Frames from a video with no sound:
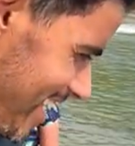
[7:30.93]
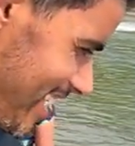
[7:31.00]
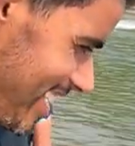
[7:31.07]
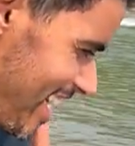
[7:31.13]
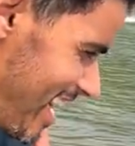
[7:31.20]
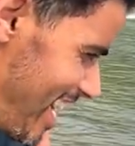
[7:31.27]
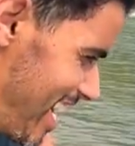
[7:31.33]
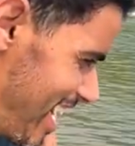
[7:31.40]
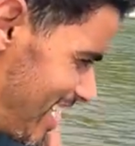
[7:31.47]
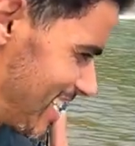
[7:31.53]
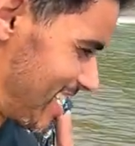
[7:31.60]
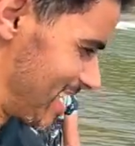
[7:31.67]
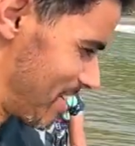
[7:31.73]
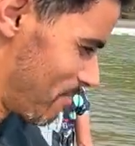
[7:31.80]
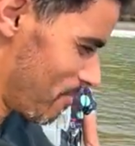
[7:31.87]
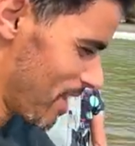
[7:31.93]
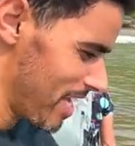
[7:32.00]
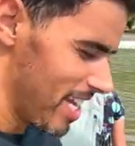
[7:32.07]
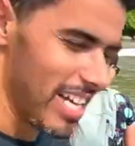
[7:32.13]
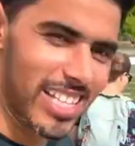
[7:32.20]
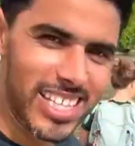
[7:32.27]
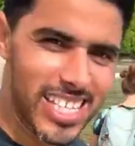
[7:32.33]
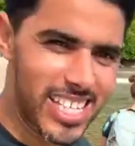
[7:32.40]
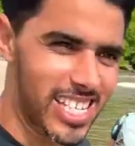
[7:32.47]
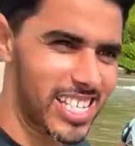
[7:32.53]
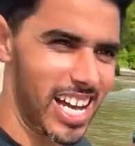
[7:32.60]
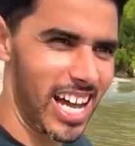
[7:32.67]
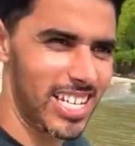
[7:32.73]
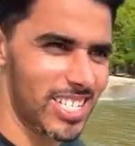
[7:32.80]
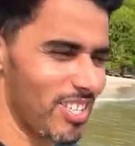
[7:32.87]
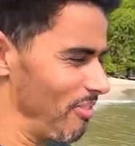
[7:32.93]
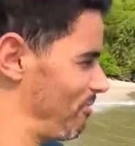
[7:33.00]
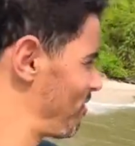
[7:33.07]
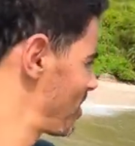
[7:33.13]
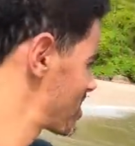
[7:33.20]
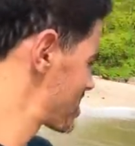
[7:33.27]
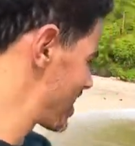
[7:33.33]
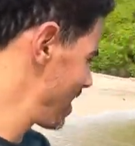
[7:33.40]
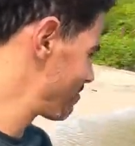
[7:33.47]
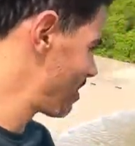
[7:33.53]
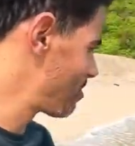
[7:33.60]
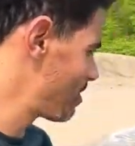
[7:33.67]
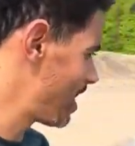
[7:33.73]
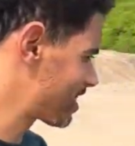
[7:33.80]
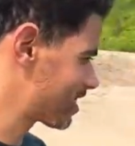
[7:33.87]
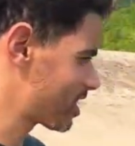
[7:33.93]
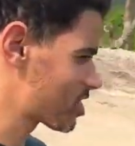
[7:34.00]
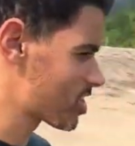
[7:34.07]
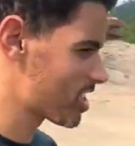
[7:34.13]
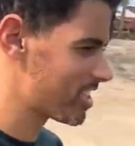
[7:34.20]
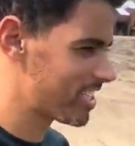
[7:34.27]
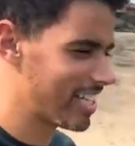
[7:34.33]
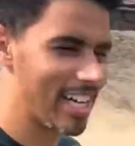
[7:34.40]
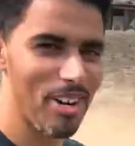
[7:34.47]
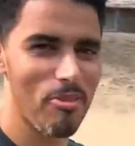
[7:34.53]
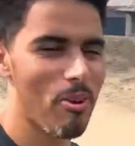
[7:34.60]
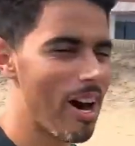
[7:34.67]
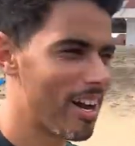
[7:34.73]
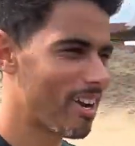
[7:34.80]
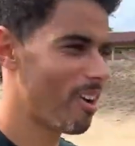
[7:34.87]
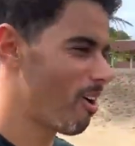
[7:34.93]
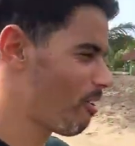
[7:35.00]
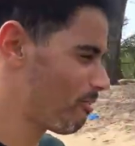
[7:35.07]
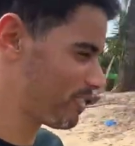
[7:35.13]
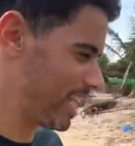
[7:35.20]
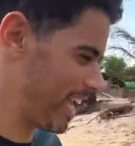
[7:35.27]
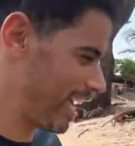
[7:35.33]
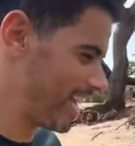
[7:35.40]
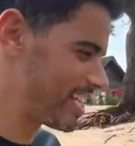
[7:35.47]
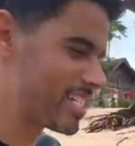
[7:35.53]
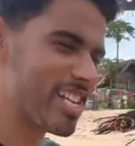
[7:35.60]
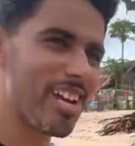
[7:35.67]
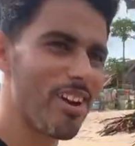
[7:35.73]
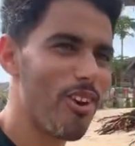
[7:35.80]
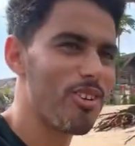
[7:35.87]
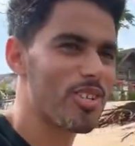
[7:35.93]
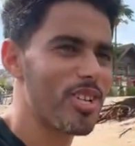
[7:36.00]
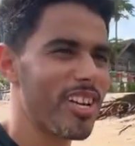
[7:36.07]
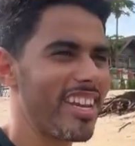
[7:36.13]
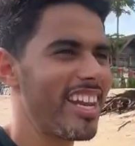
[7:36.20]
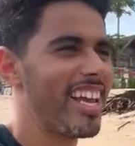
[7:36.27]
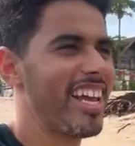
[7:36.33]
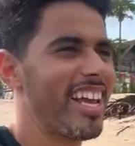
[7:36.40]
Yes. This is, guys, the first time that we are touching the water of the Indian Ocean.